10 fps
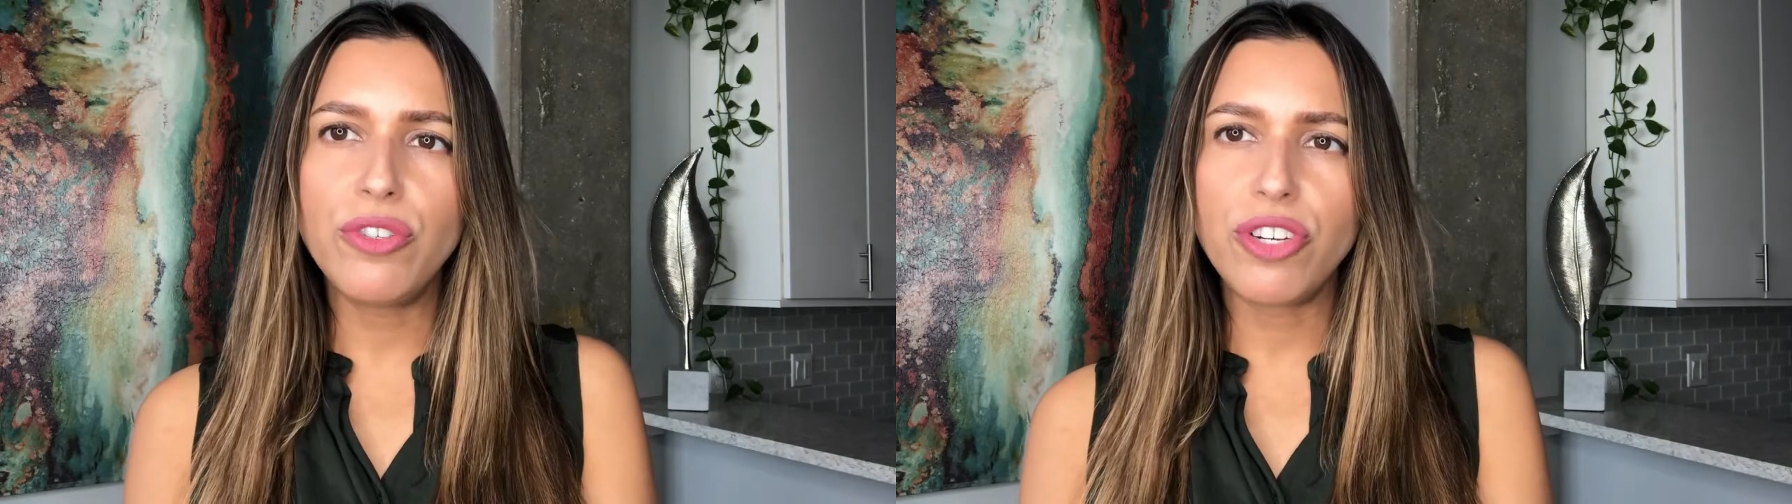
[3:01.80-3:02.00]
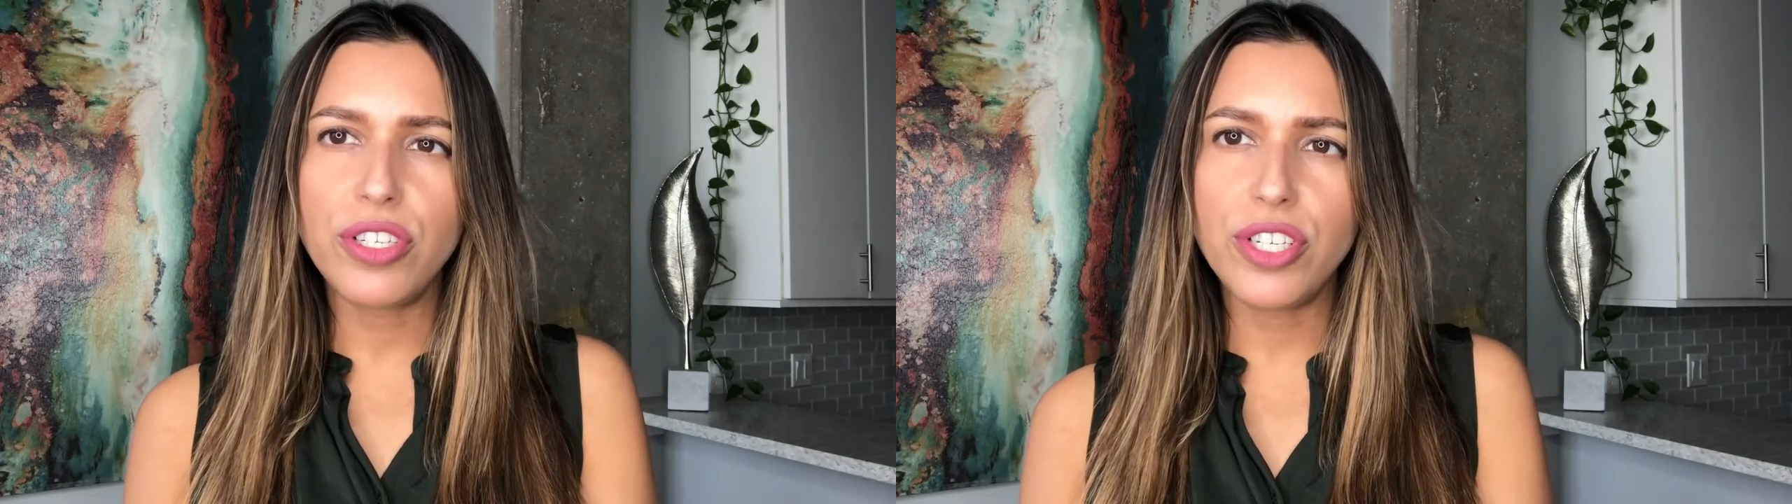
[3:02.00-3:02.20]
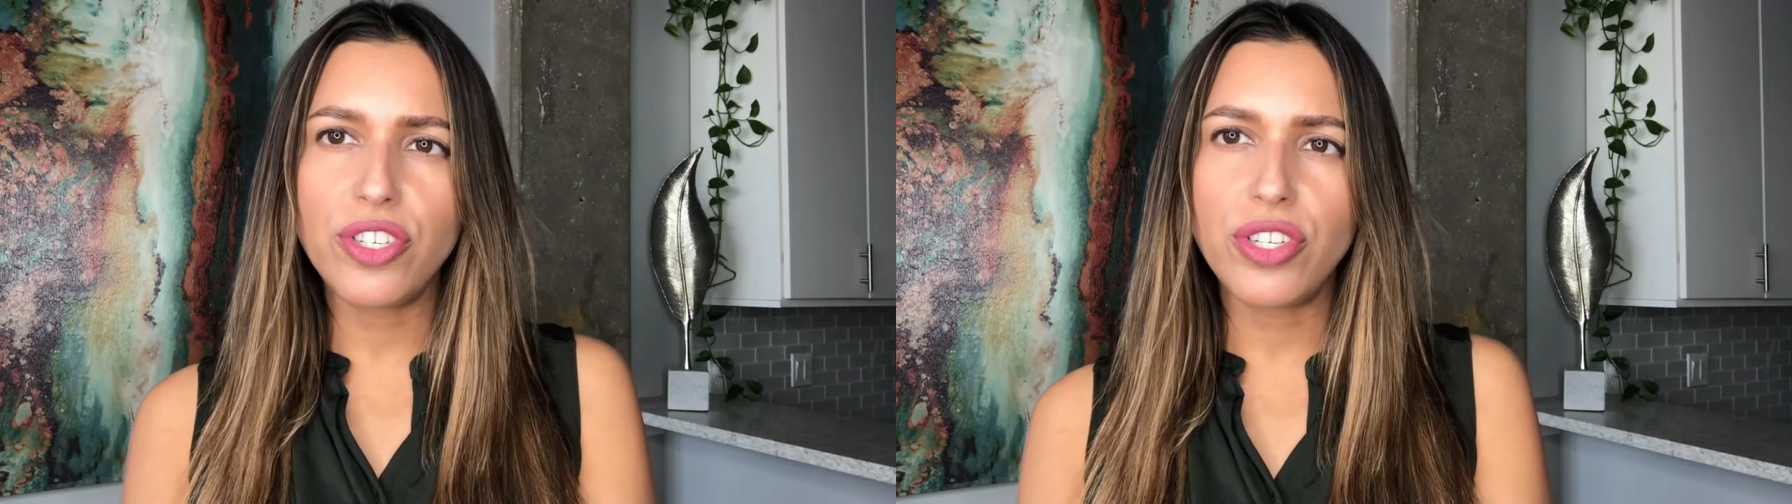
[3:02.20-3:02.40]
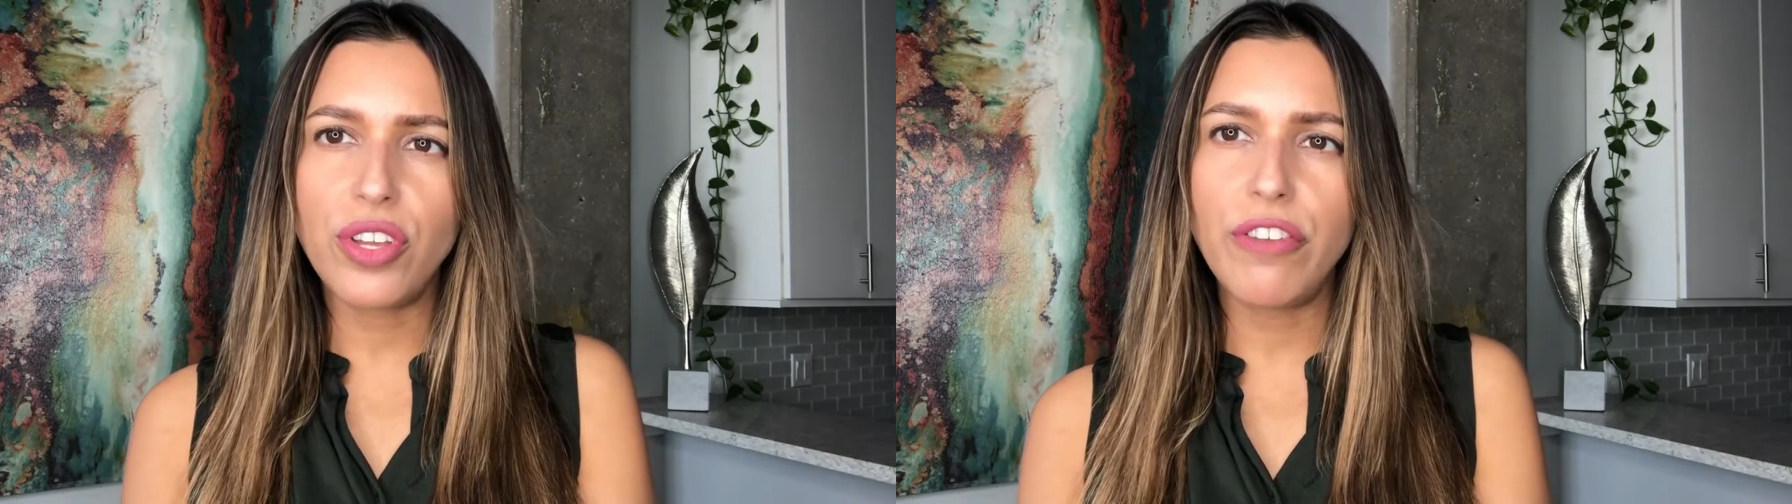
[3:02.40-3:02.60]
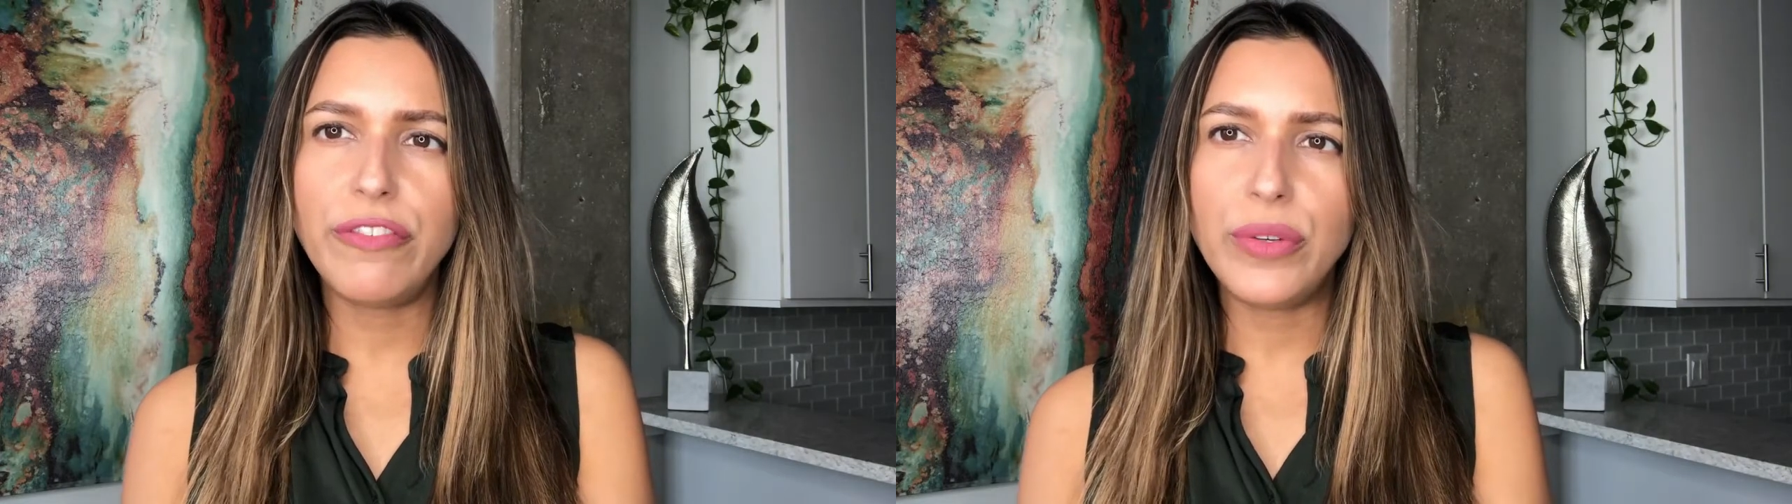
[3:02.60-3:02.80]

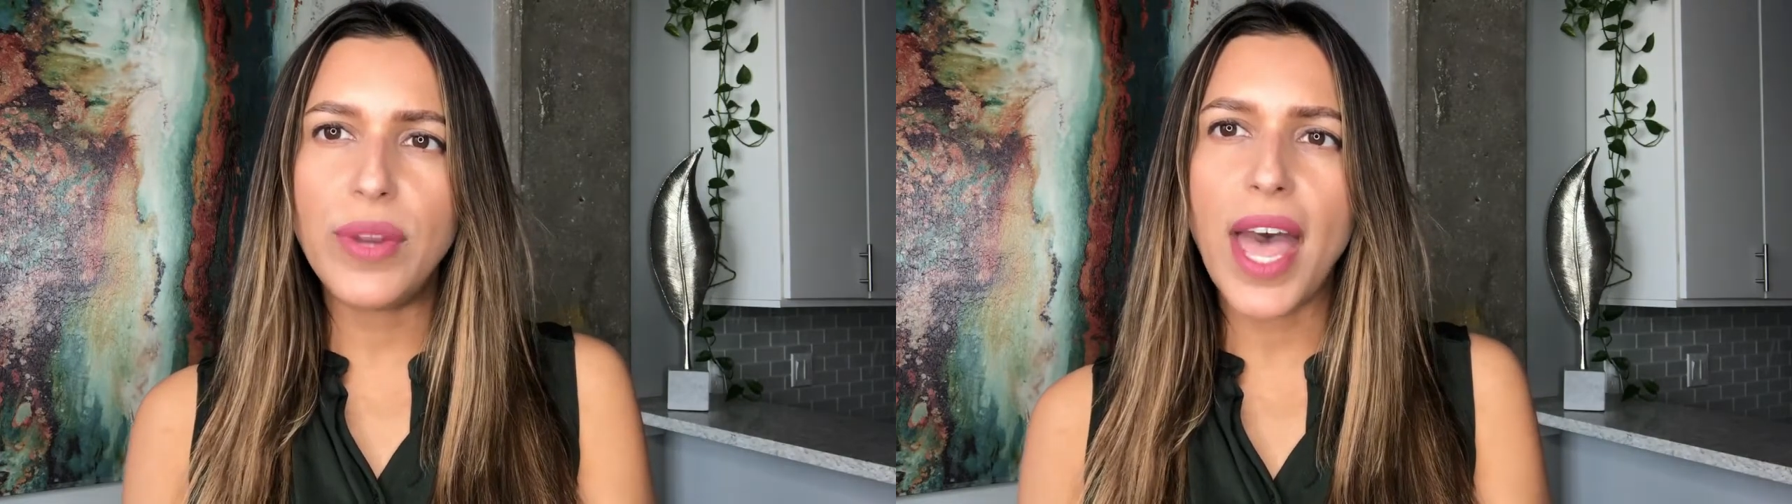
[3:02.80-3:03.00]
traditional food